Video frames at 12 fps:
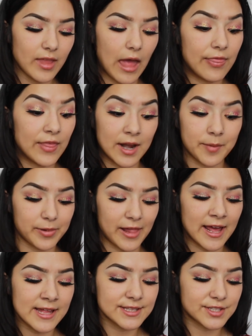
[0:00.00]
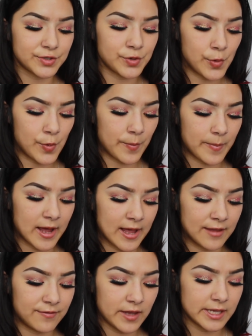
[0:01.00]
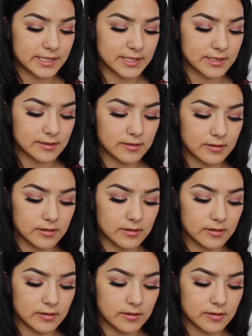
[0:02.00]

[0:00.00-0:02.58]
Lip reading: and then apply it to my face.